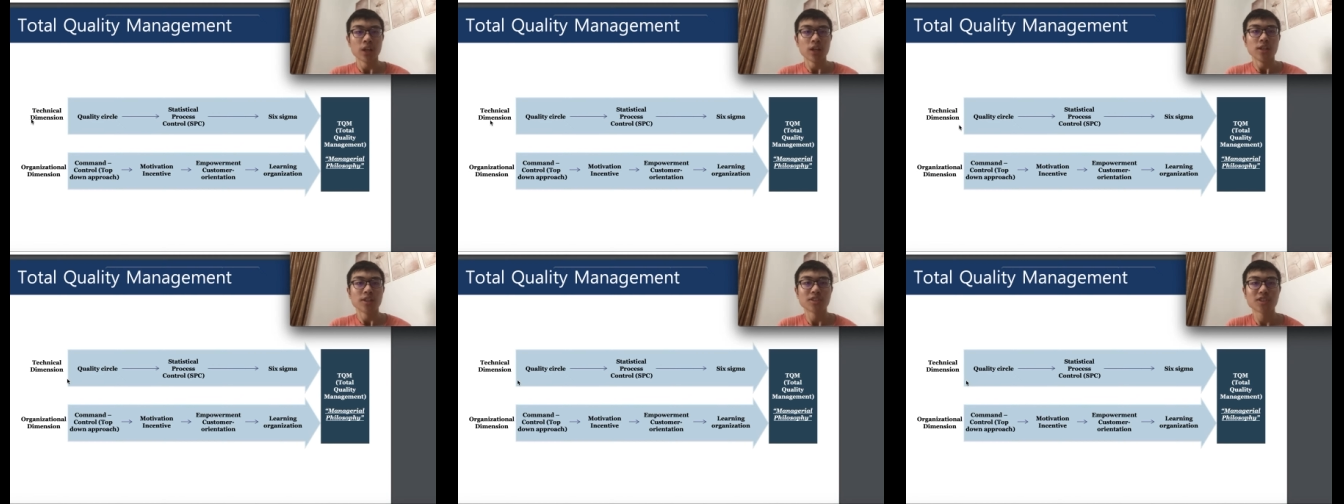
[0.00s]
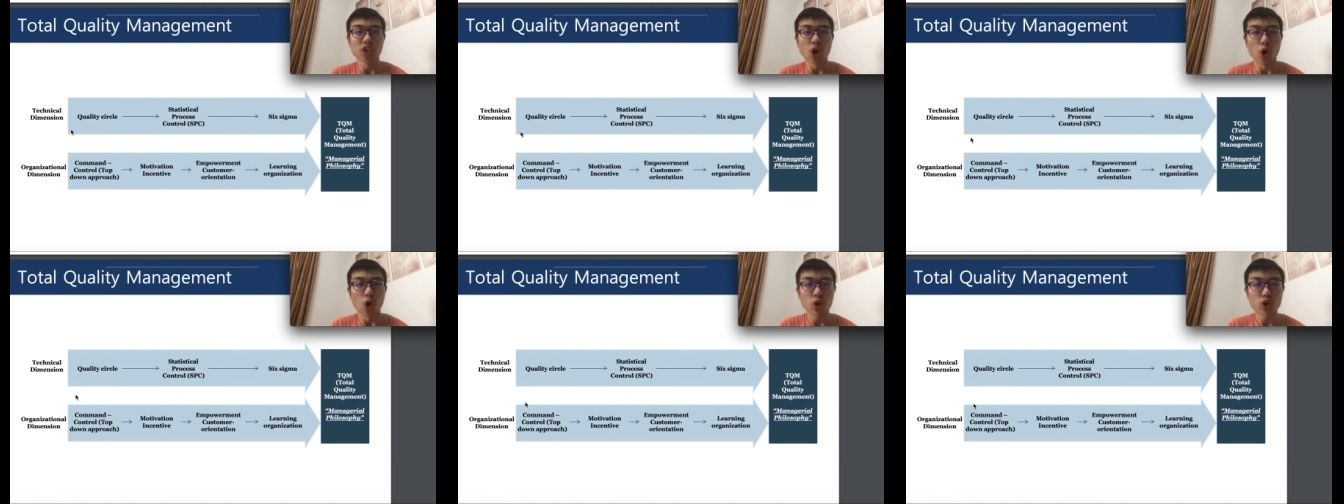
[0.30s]

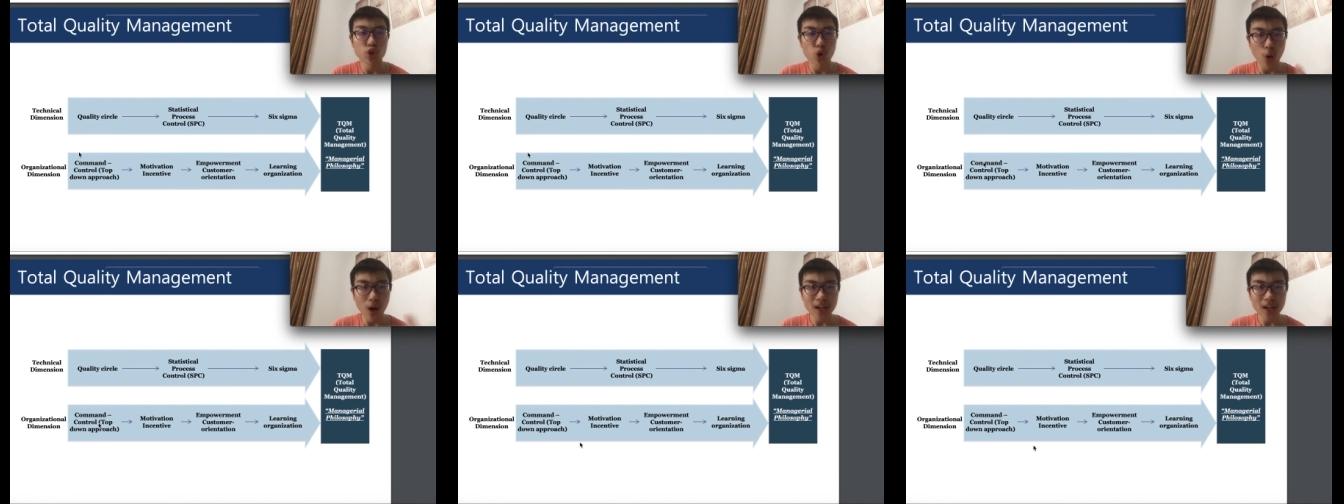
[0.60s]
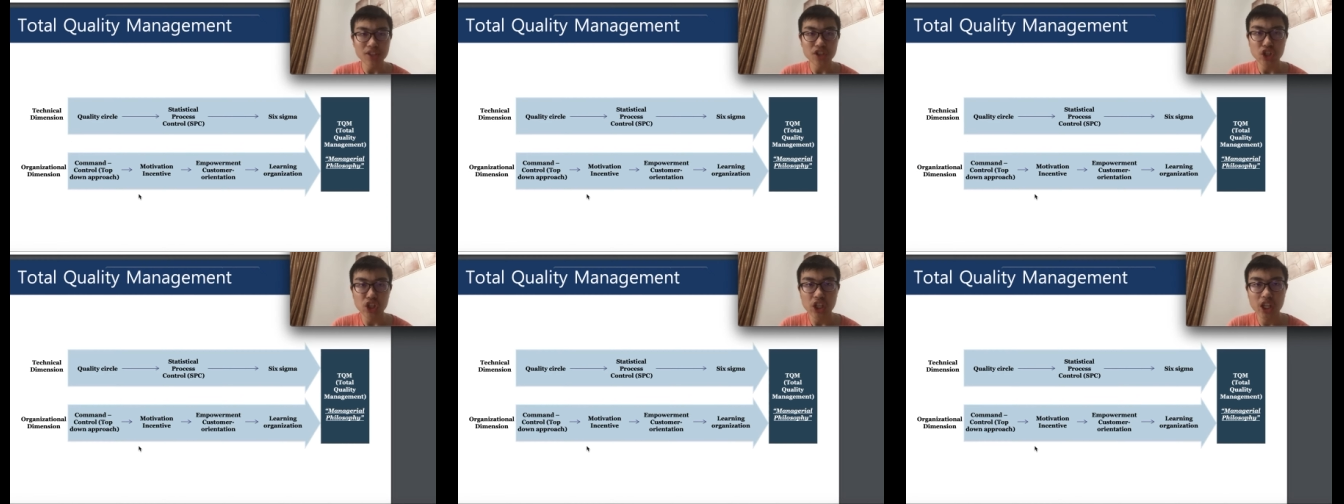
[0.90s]
so
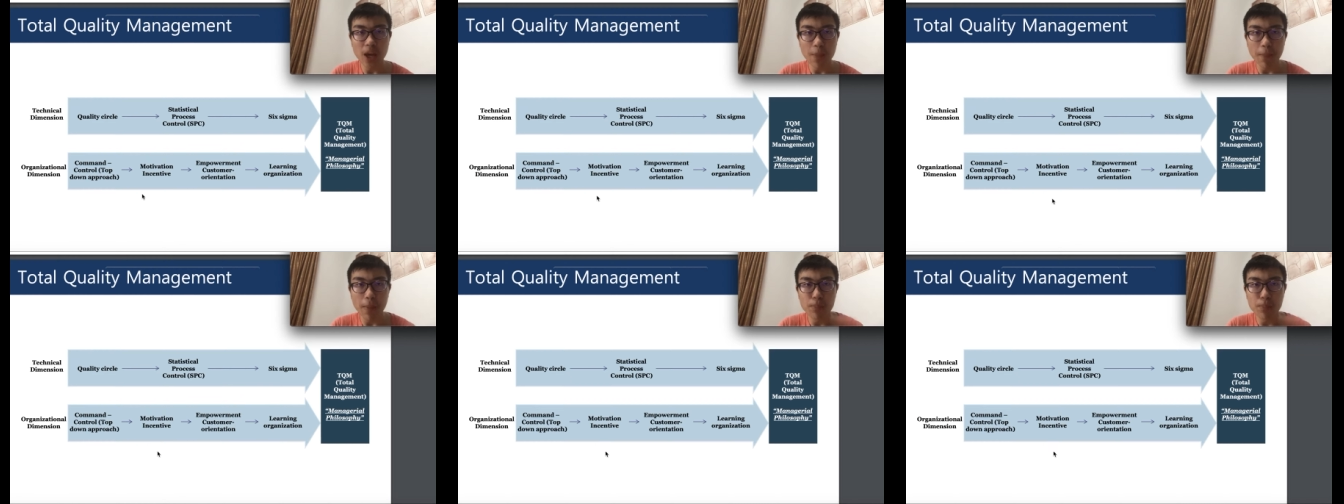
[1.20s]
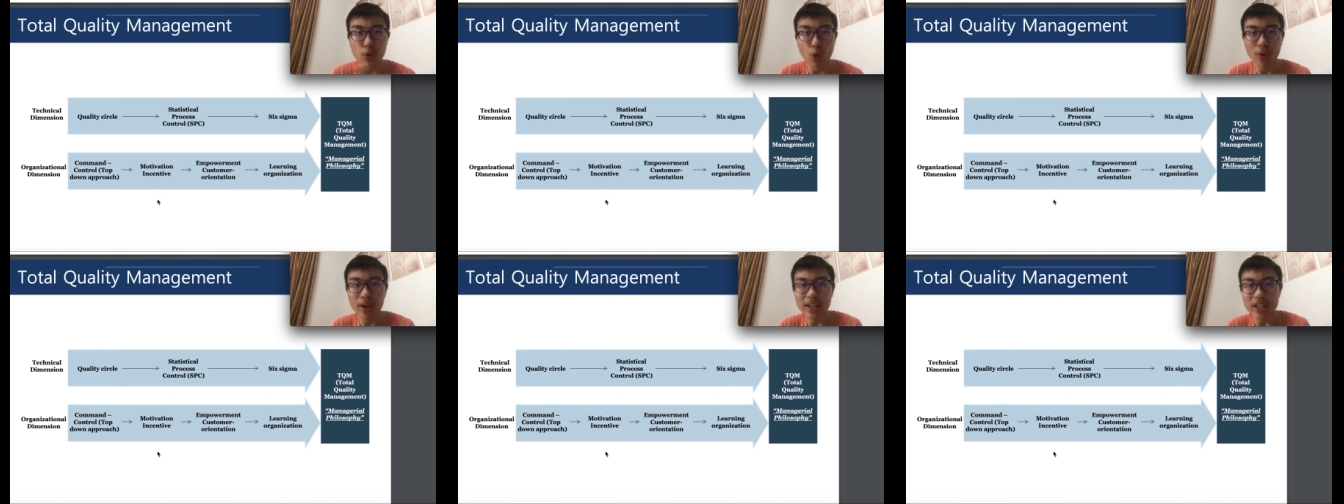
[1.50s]
quality can be
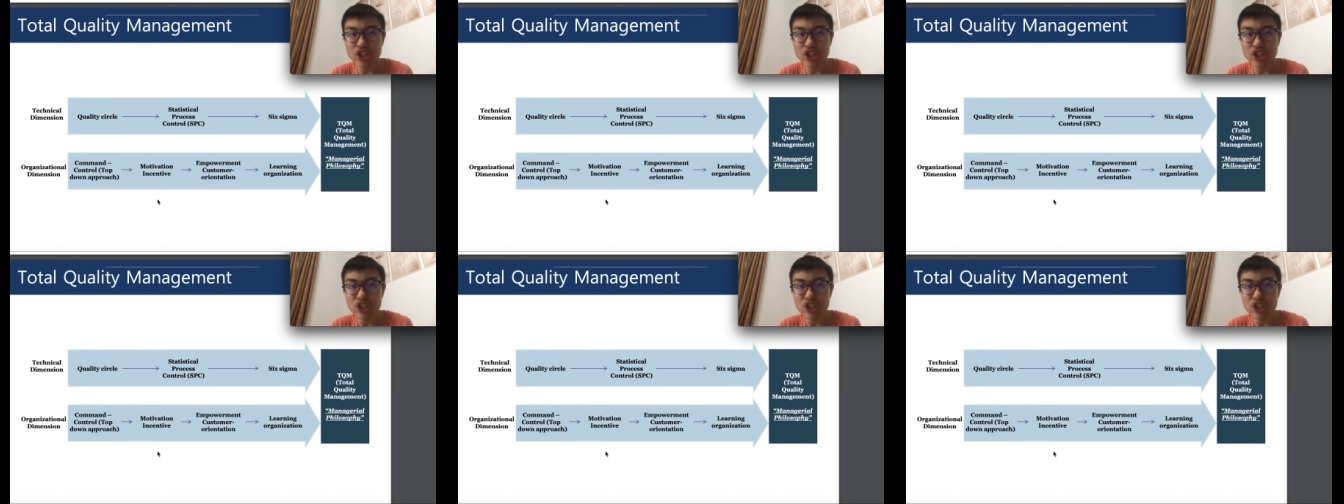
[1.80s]
broken